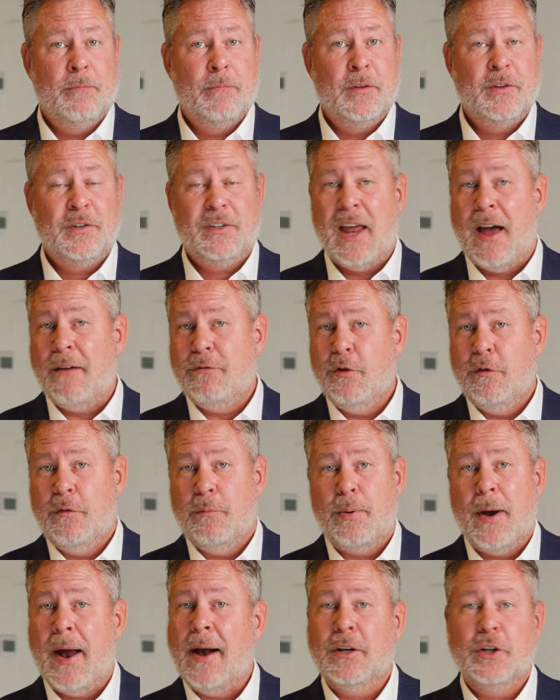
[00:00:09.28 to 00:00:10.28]
Staff-driven
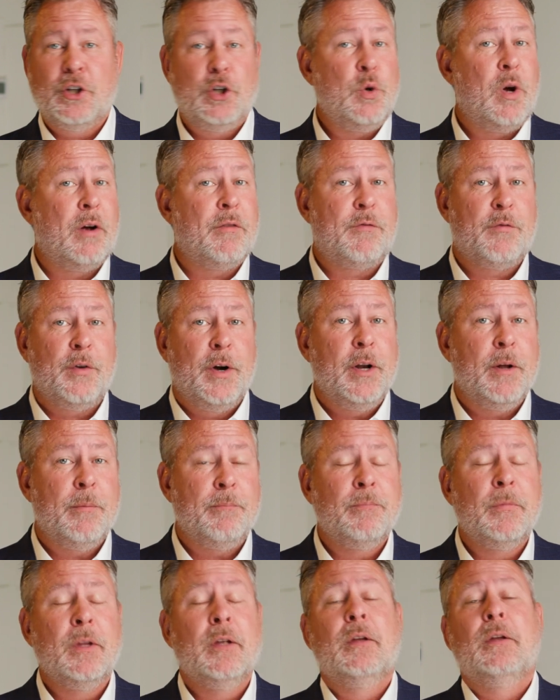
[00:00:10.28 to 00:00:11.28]
practice, you want
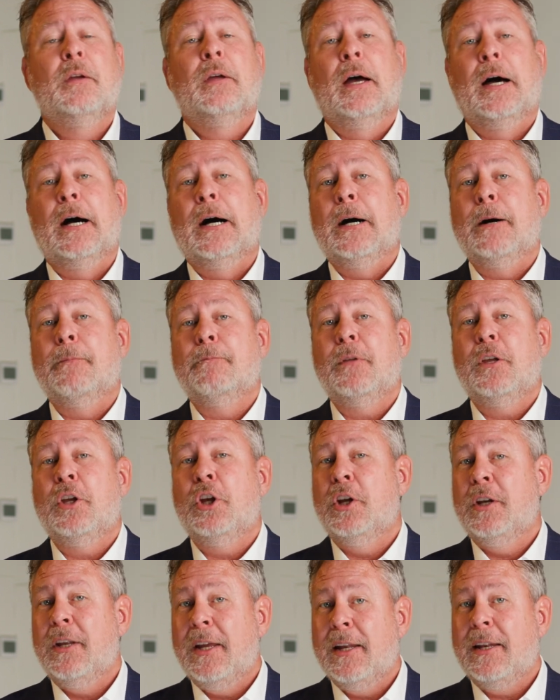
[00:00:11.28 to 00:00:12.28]
freedom.
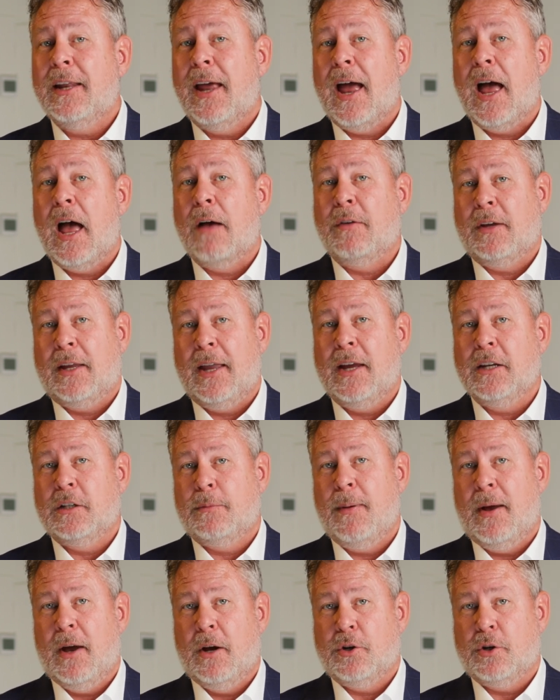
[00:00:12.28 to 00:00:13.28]
You need to have a case
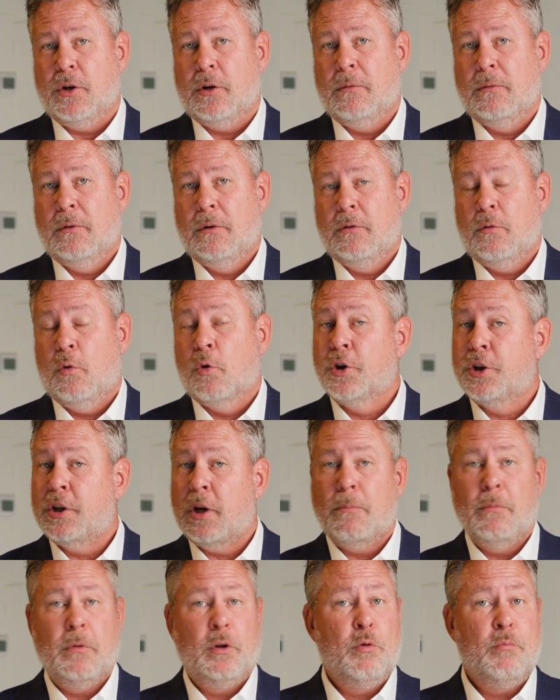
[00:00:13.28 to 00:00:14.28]
manager, or
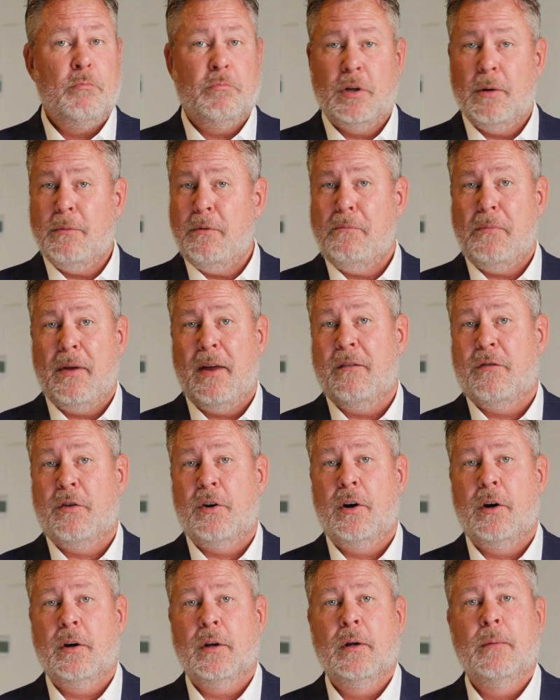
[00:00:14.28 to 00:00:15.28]
some of you may have
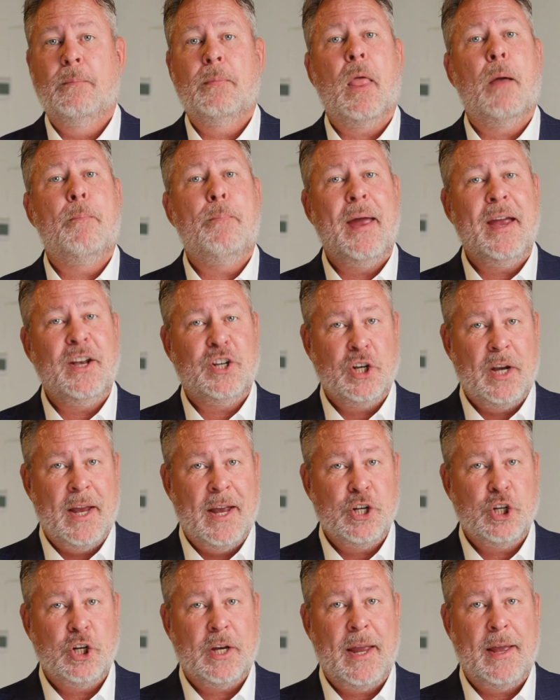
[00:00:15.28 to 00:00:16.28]
heard a patient
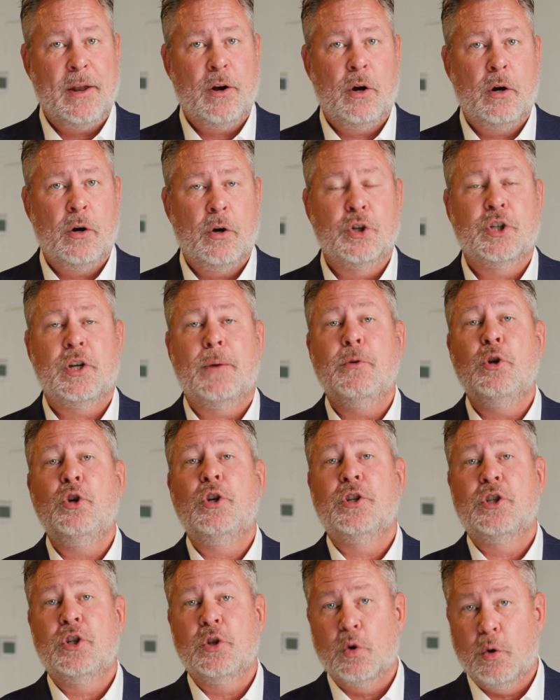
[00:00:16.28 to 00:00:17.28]
educator, or someone who
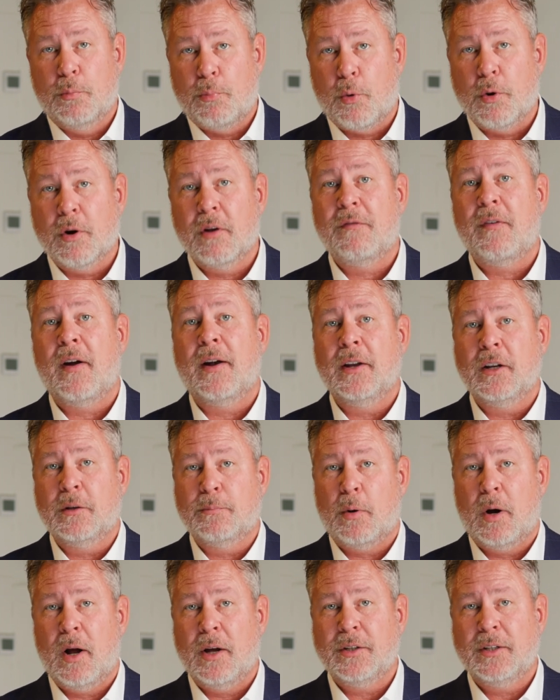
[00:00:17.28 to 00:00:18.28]
does your report of findings
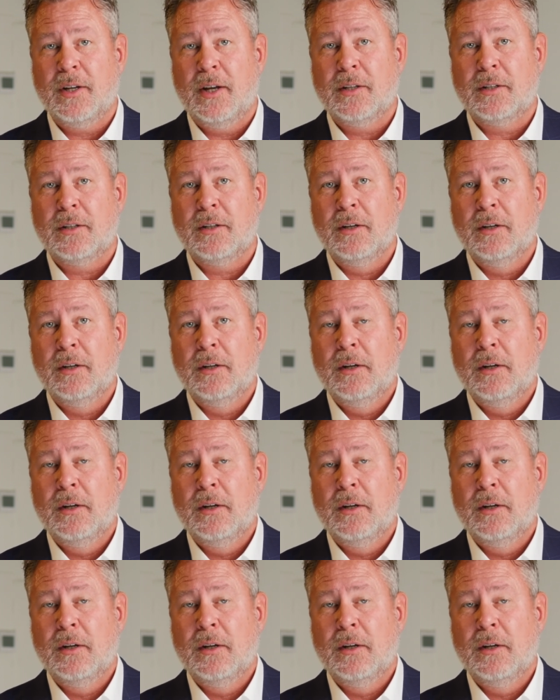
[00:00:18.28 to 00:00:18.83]
process.